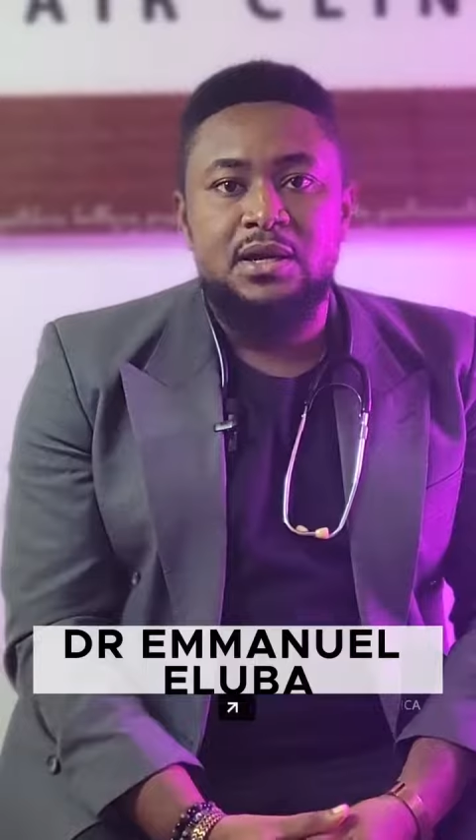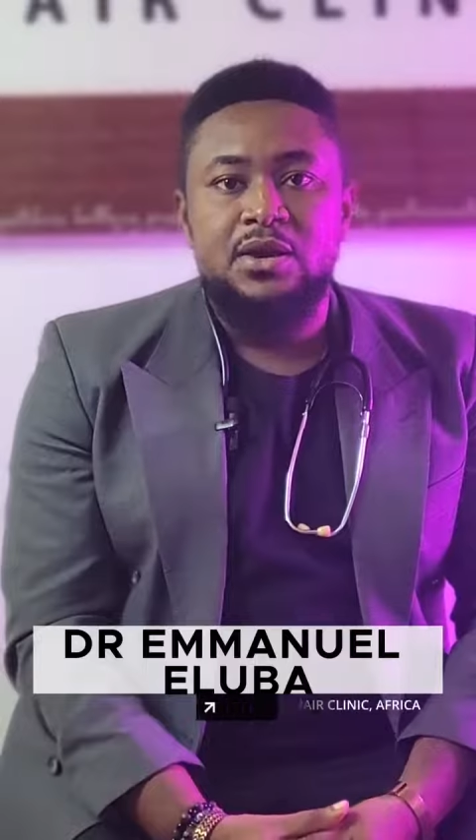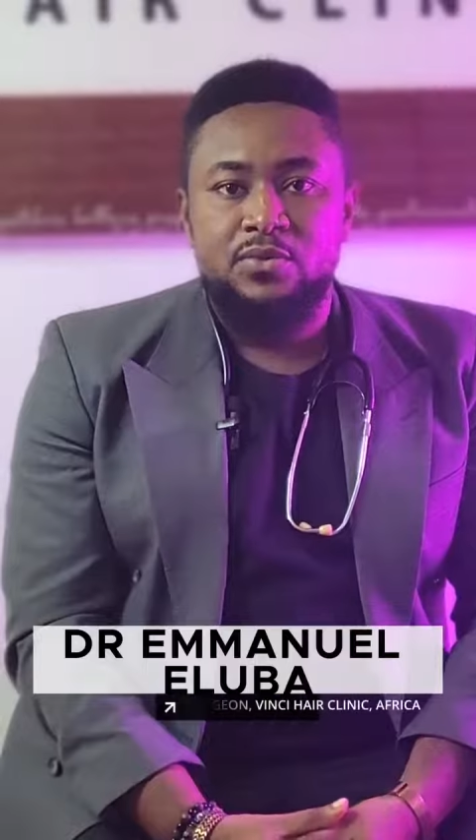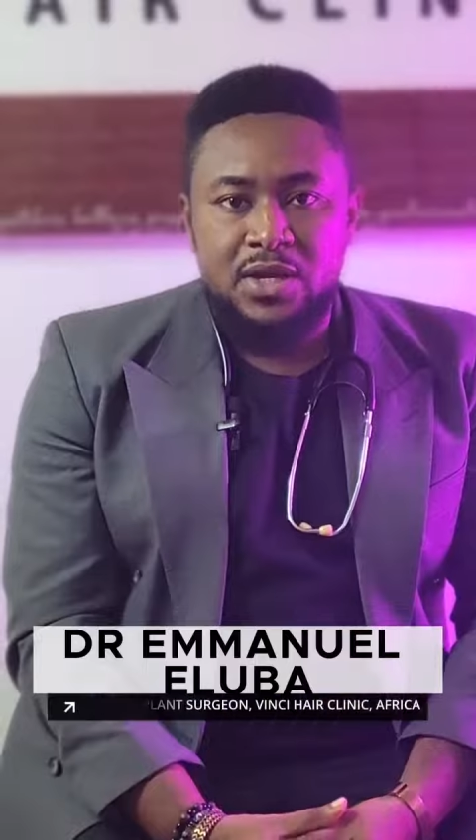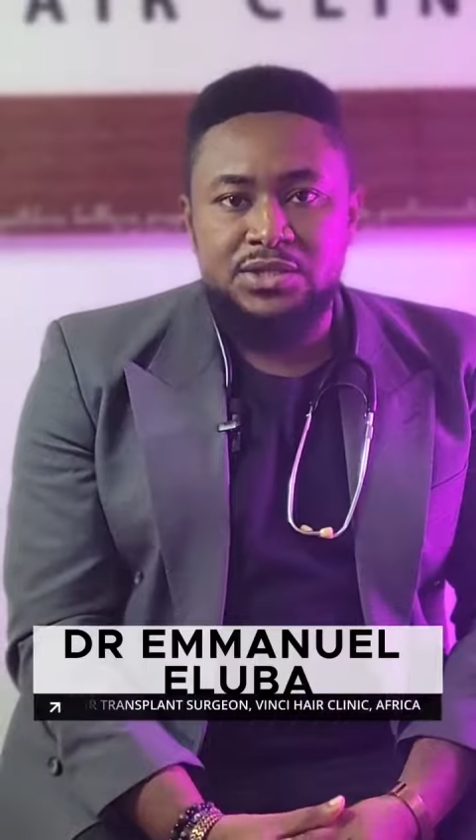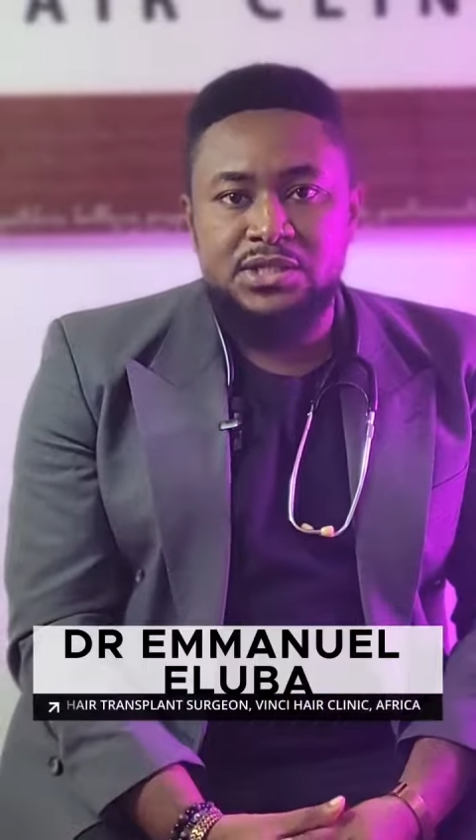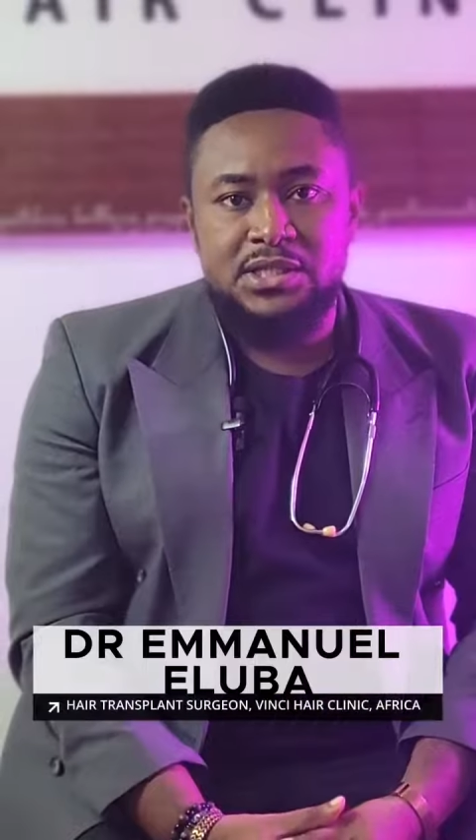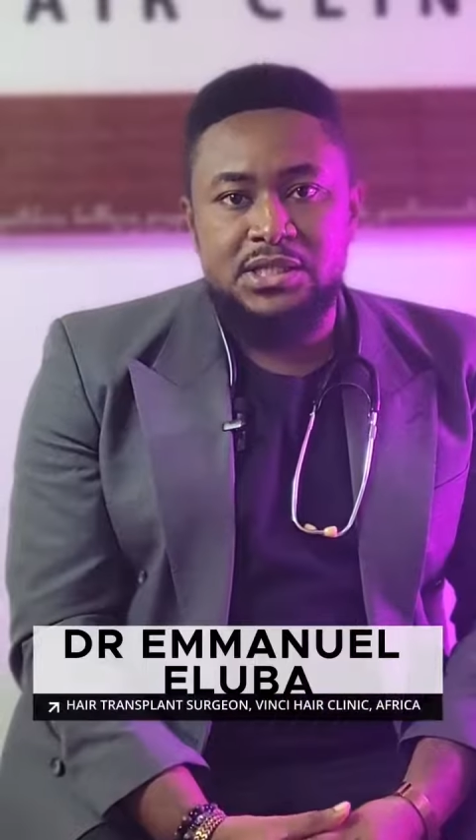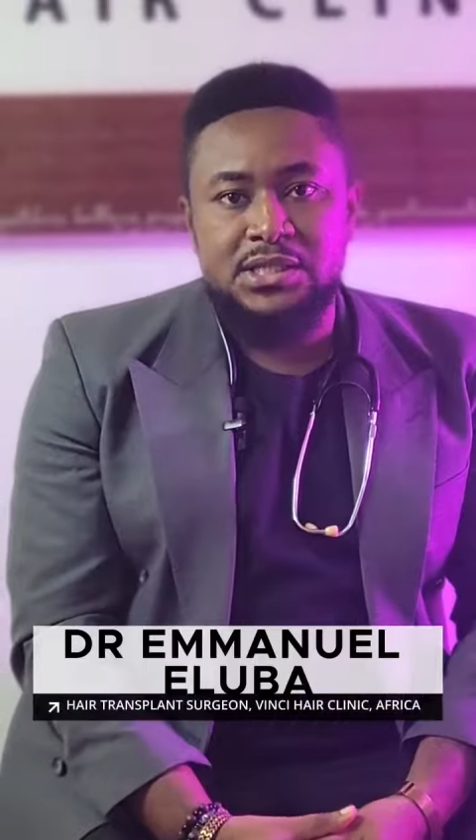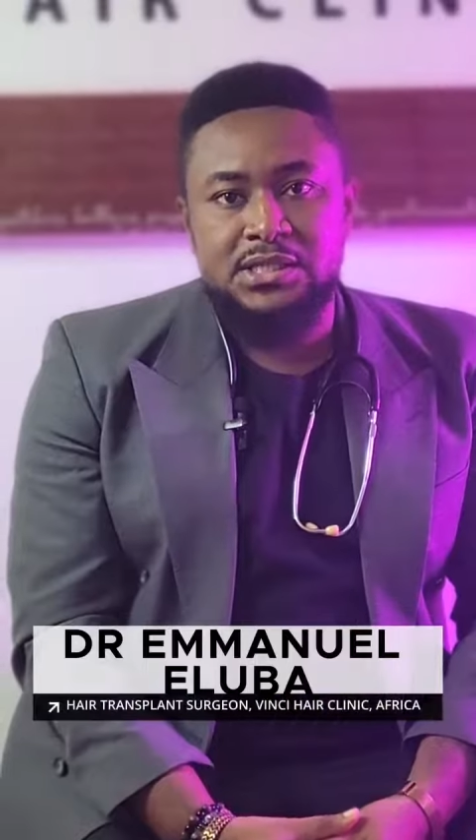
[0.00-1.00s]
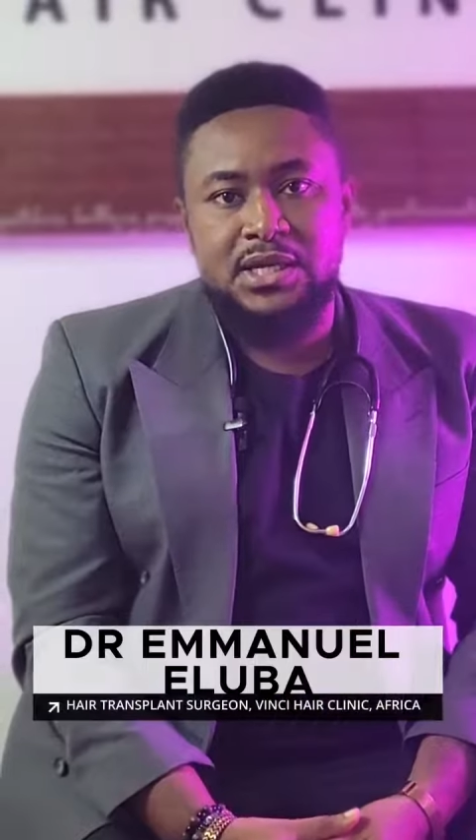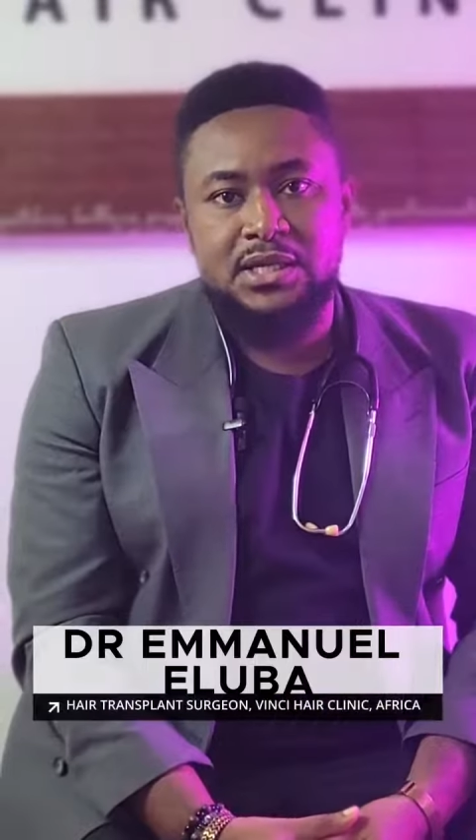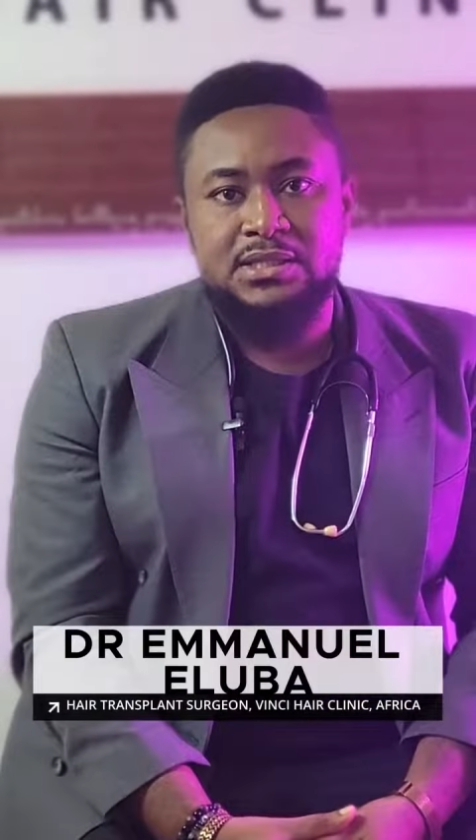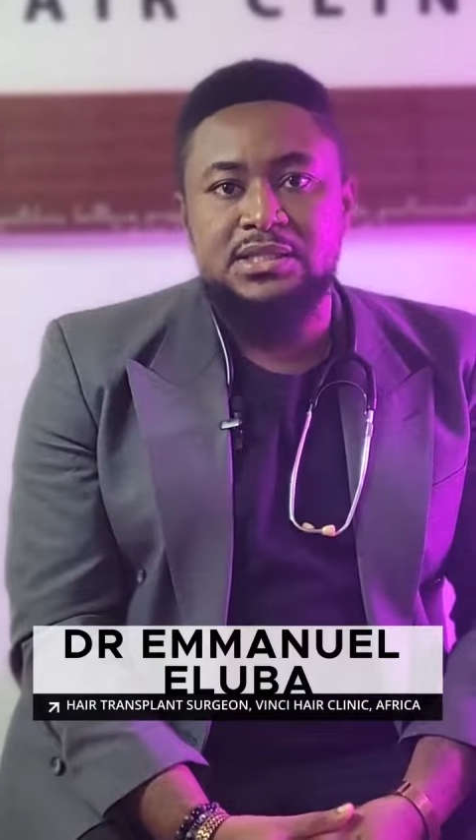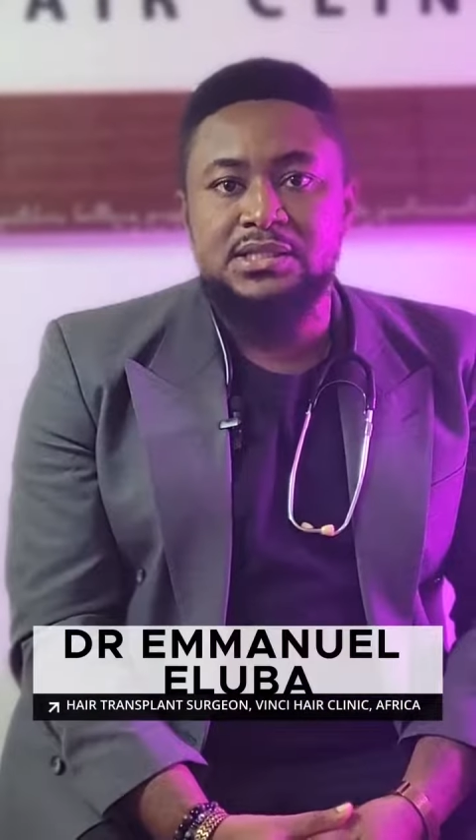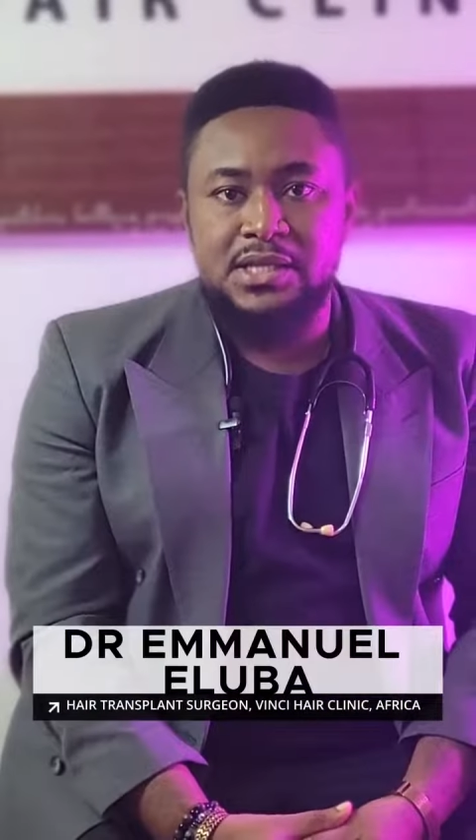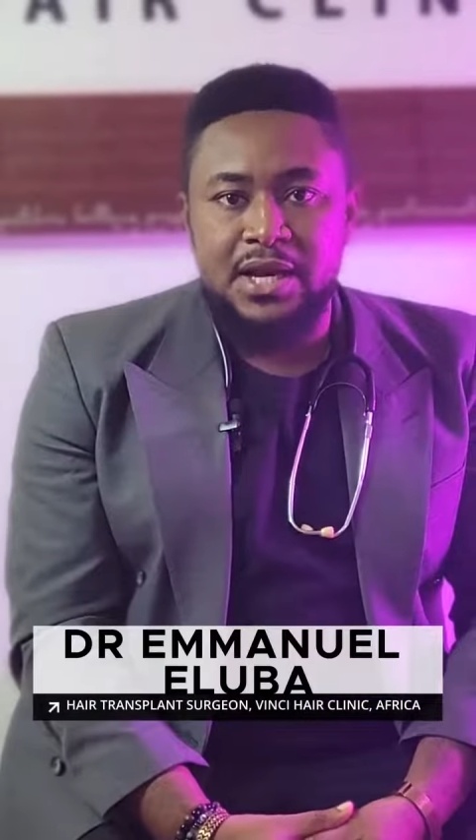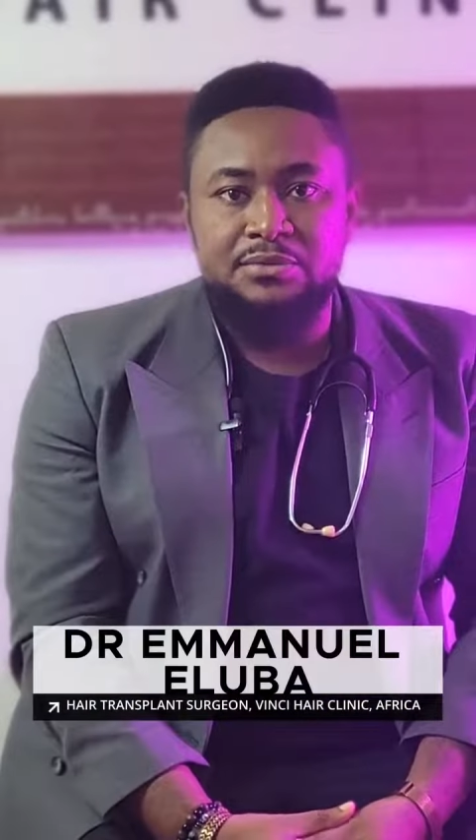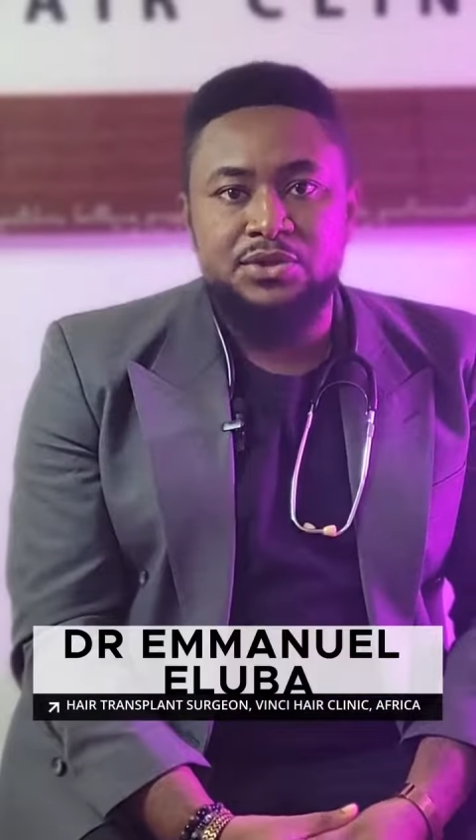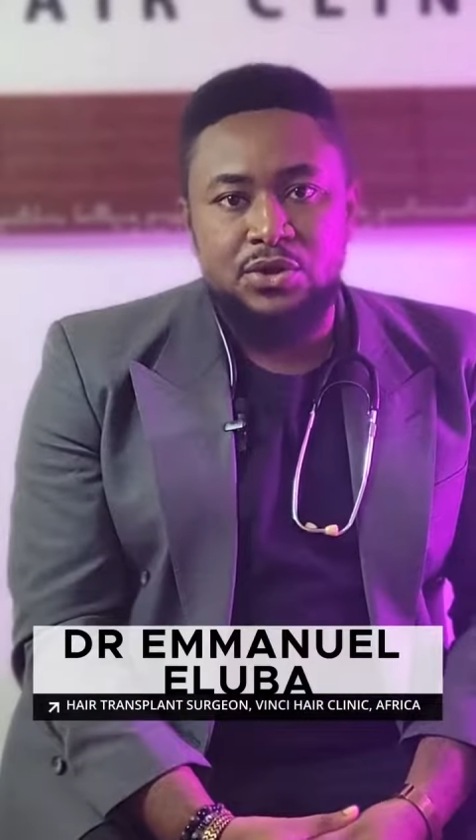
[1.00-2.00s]
Once you see these signs, it's
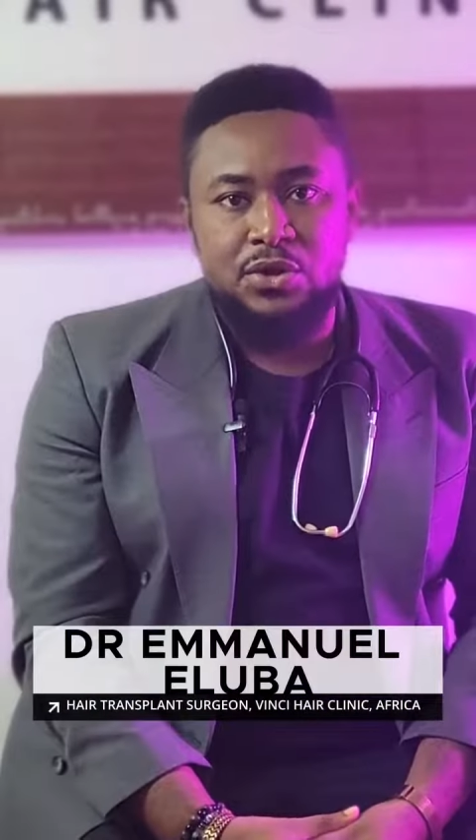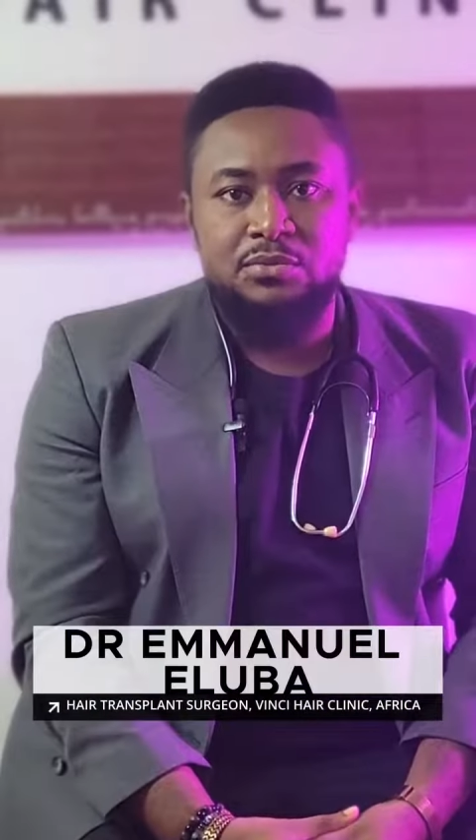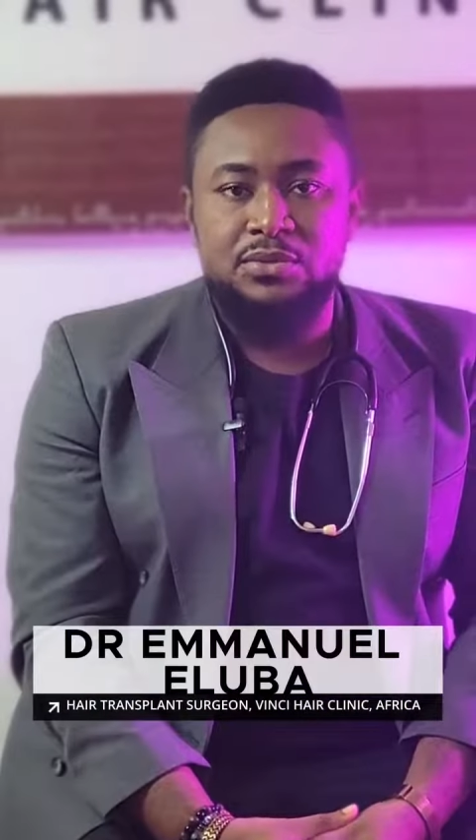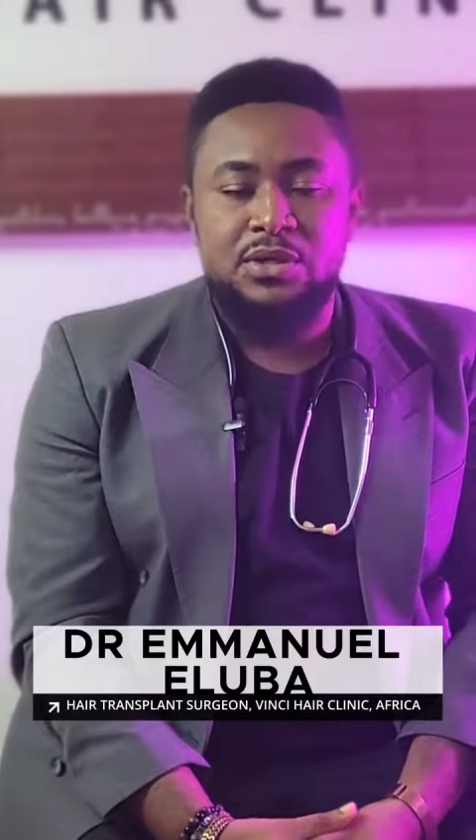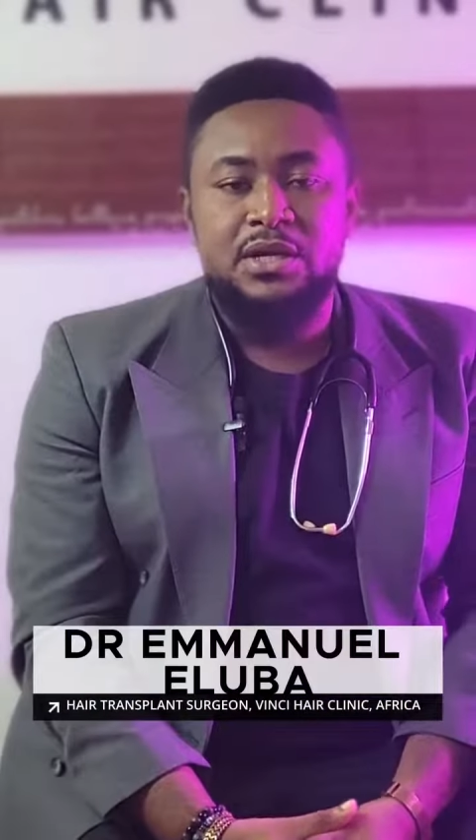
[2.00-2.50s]
time to come